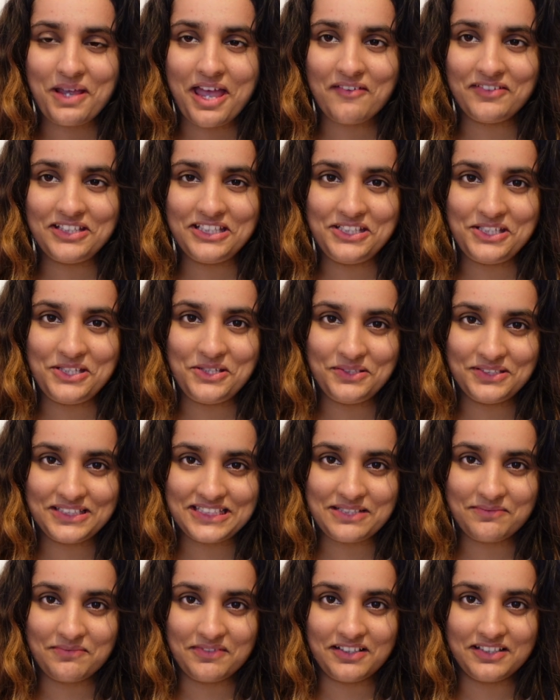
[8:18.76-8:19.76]
having used
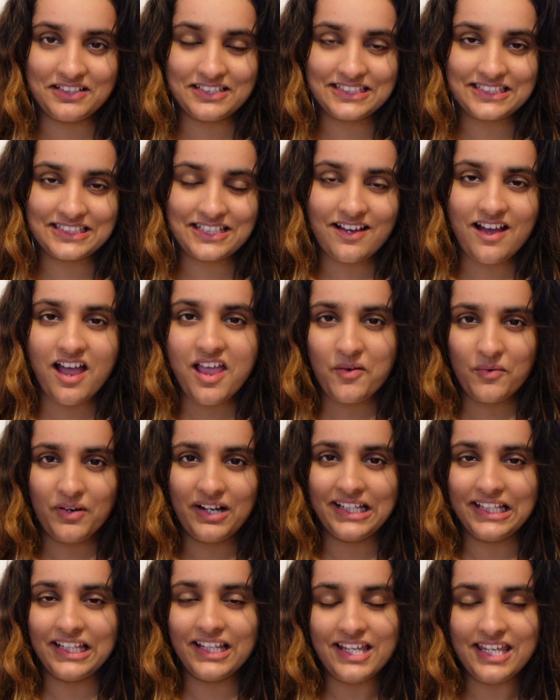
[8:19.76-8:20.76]
the mask, I
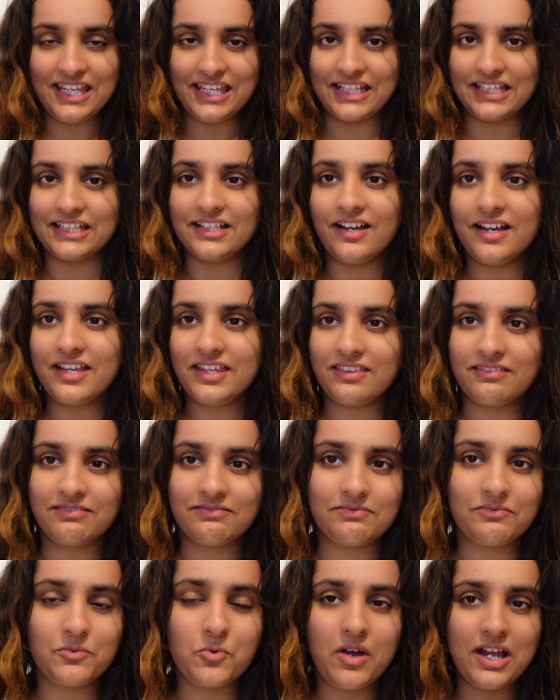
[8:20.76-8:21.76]
quite like it. I
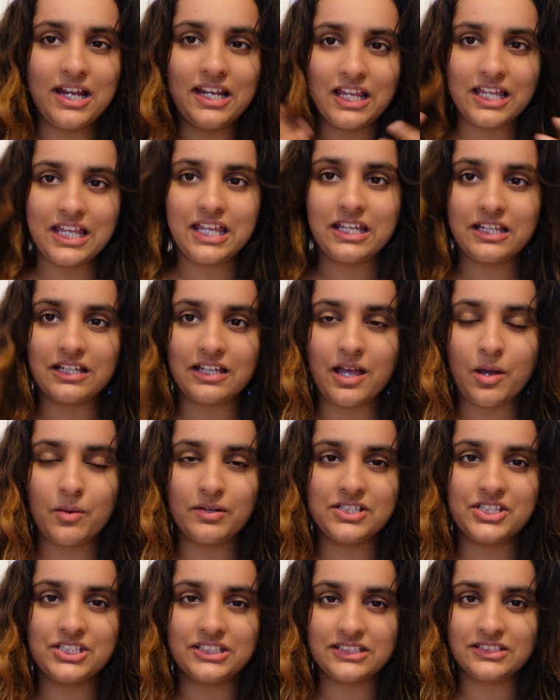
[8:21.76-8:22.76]
quite like how
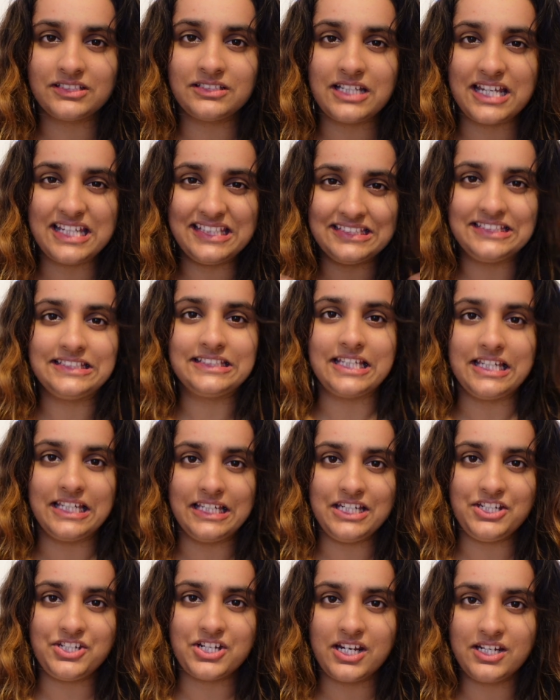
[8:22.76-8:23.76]
it just
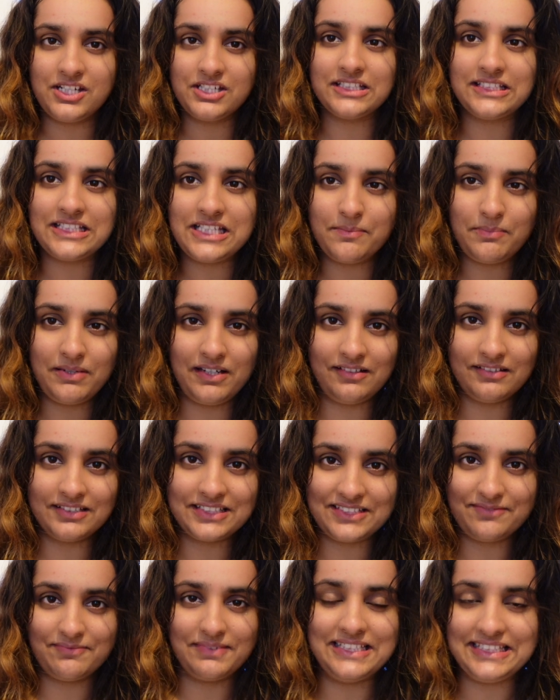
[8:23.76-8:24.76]
instantly changes the appearance
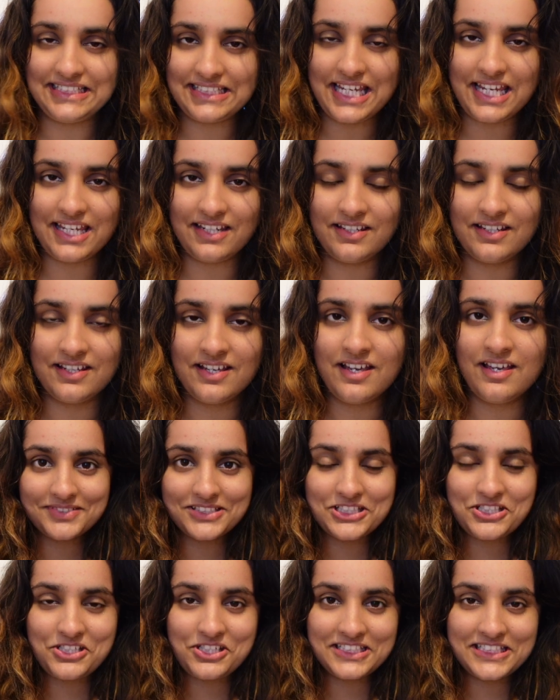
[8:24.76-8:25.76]
of my skin.
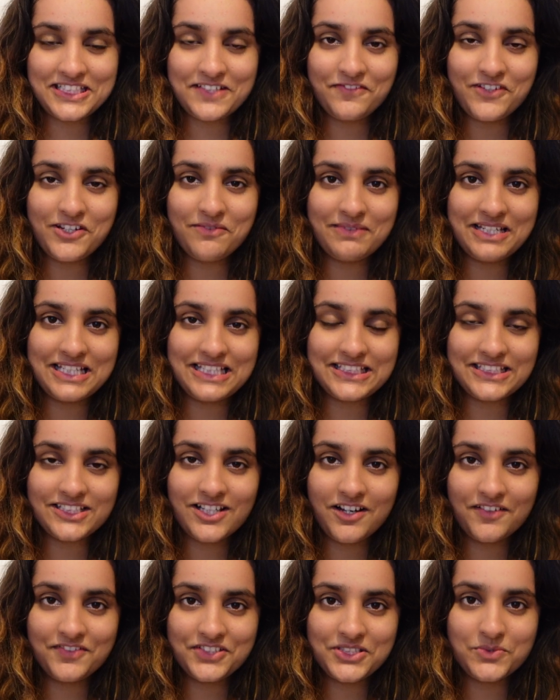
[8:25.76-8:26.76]
So just a few minutes
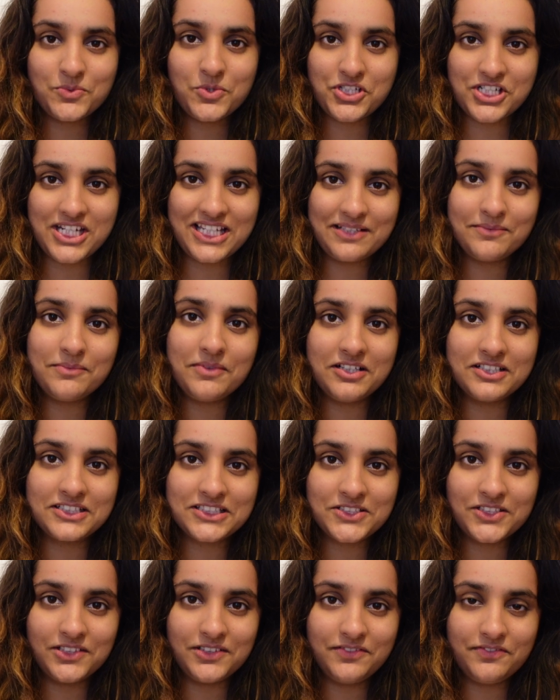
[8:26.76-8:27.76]
after washing the
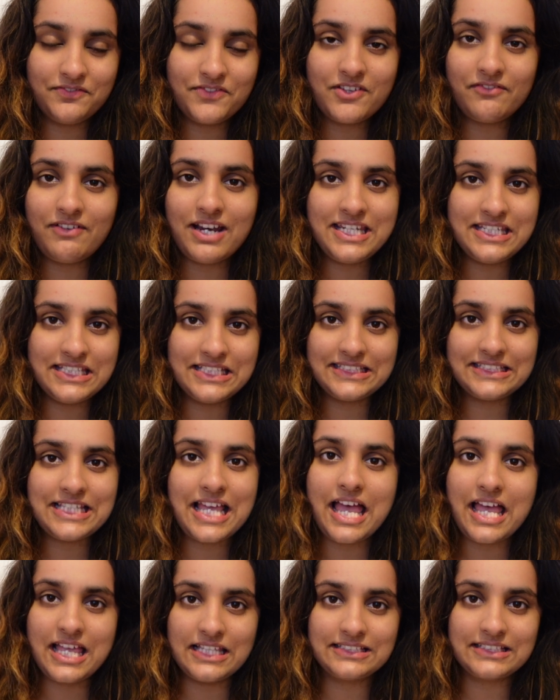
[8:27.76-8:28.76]
mask off, the redness
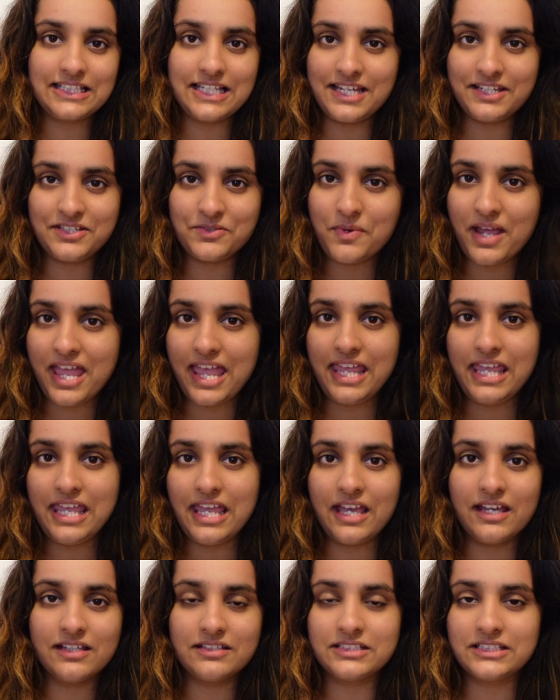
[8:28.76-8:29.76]
has cleared away
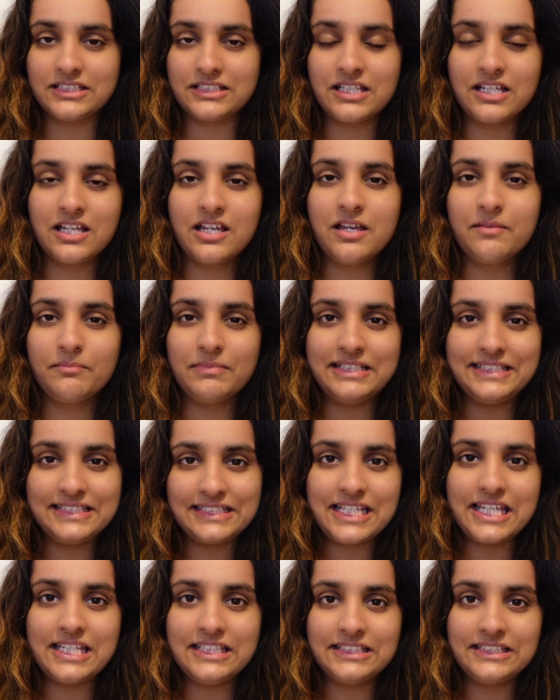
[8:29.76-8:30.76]
and my
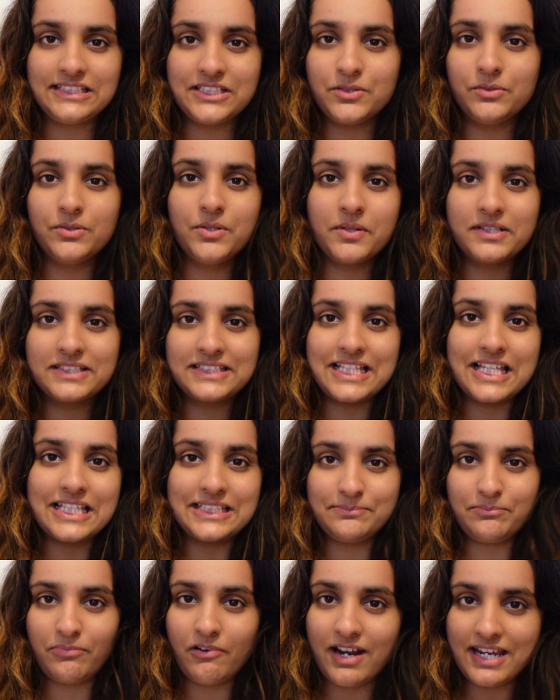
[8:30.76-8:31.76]
skin still looks as
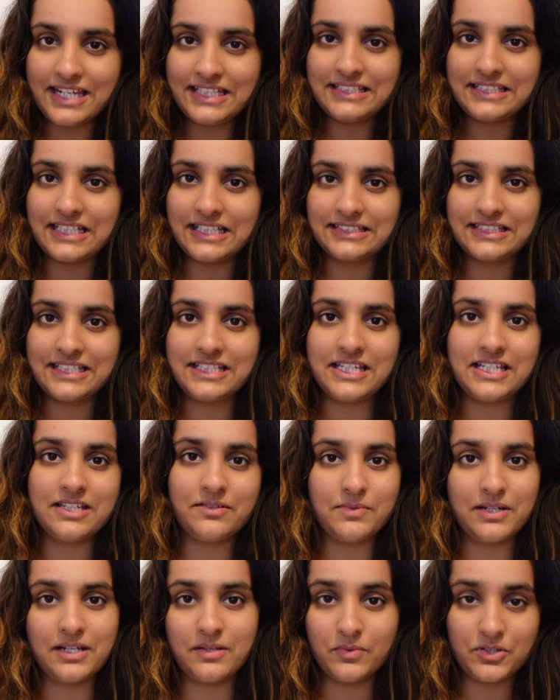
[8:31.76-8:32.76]
bright as it did
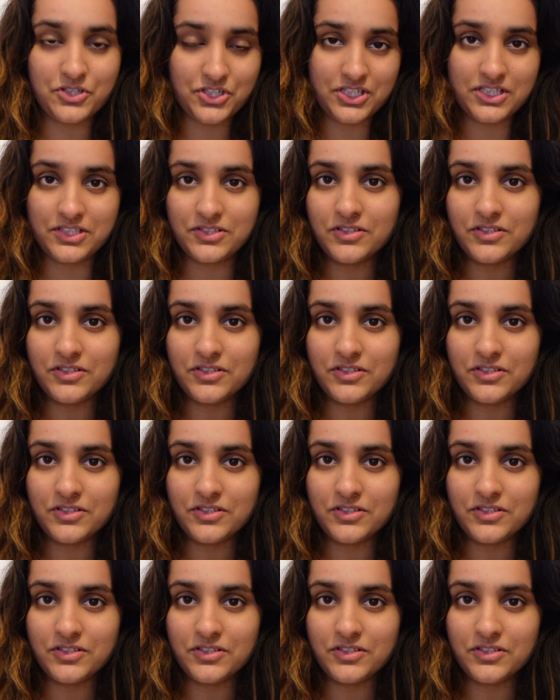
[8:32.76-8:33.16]
when I washed it